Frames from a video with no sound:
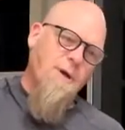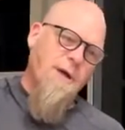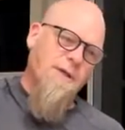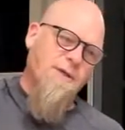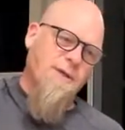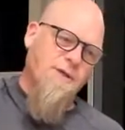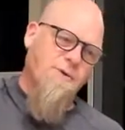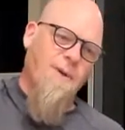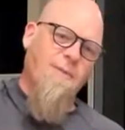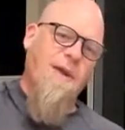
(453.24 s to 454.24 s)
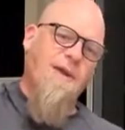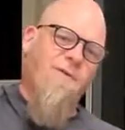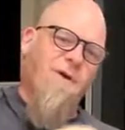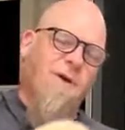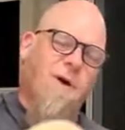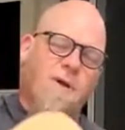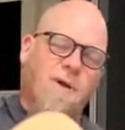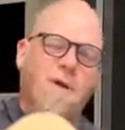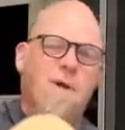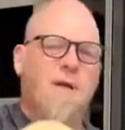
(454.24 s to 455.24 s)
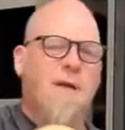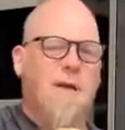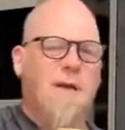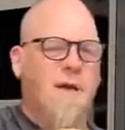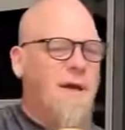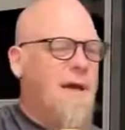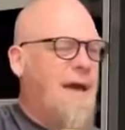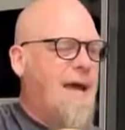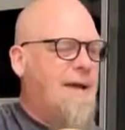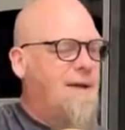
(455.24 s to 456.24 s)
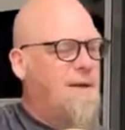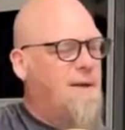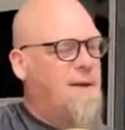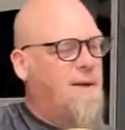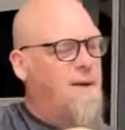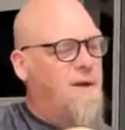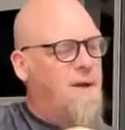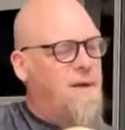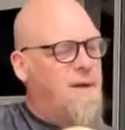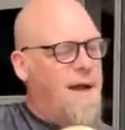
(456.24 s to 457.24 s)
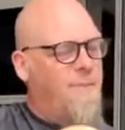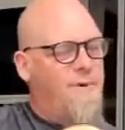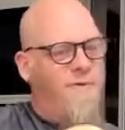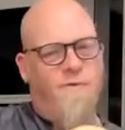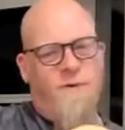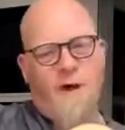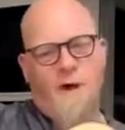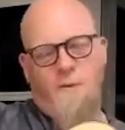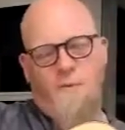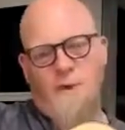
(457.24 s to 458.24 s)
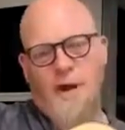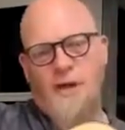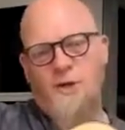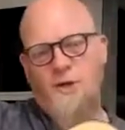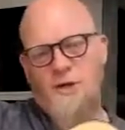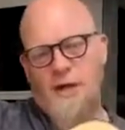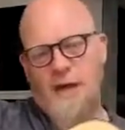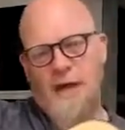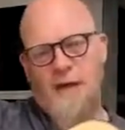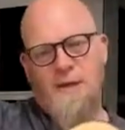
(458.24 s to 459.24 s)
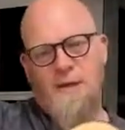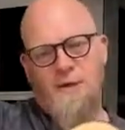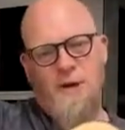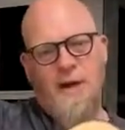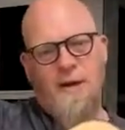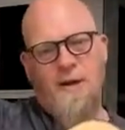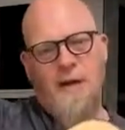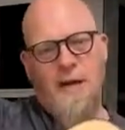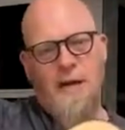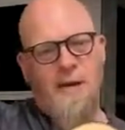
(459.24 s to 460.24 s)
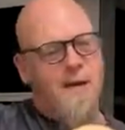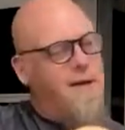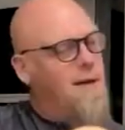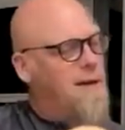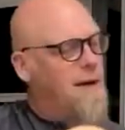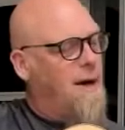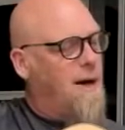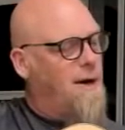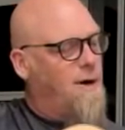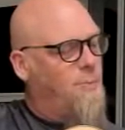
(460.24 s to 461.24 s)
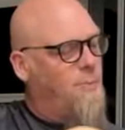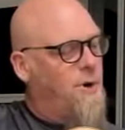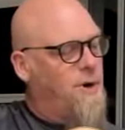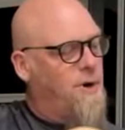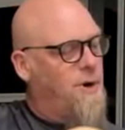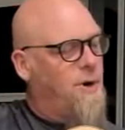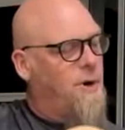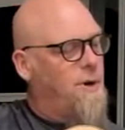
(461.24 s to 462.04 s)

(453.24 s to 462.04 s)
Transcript: It's extremely difficult to get the type of reach and strength you need to put your